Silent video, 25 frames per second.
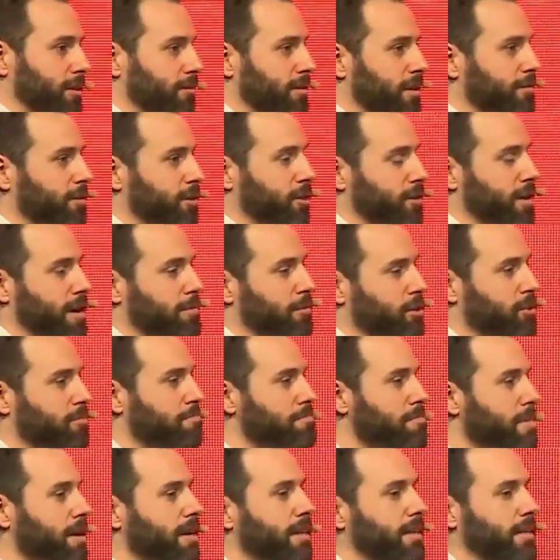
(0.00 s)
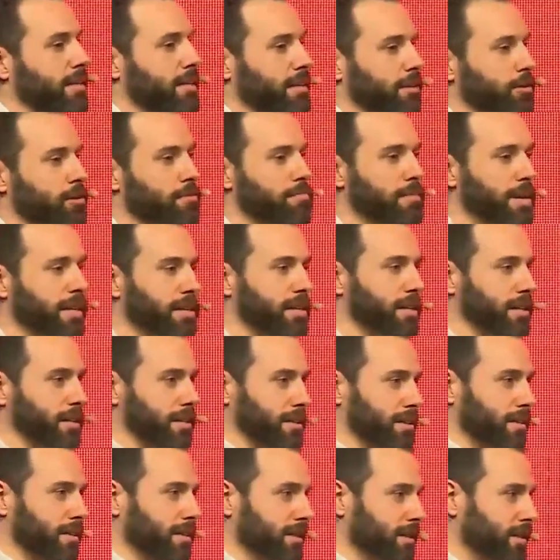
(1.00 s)
revenue, how much money are you
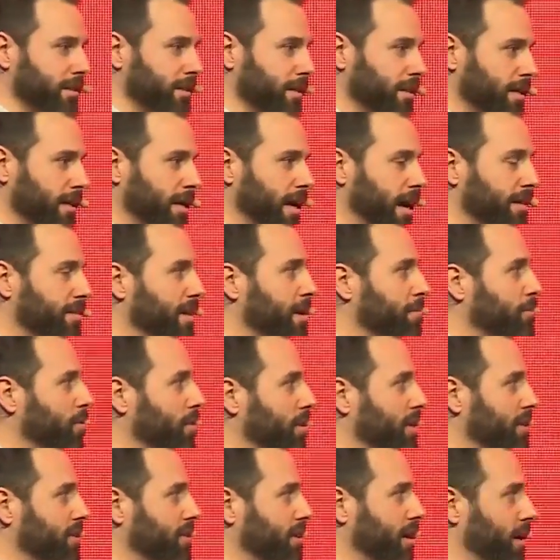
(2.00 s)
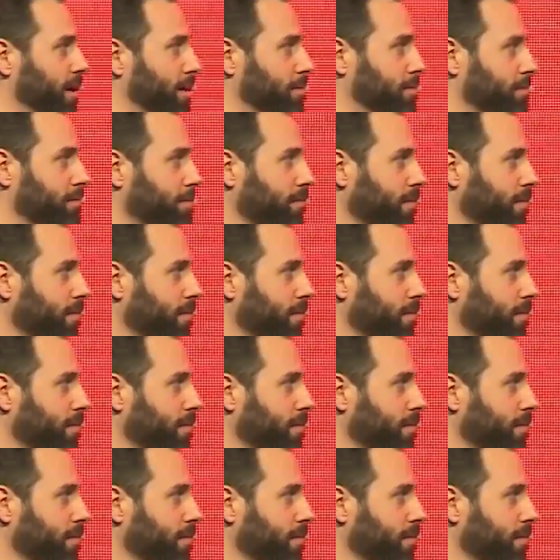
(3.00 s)
making at that point in time?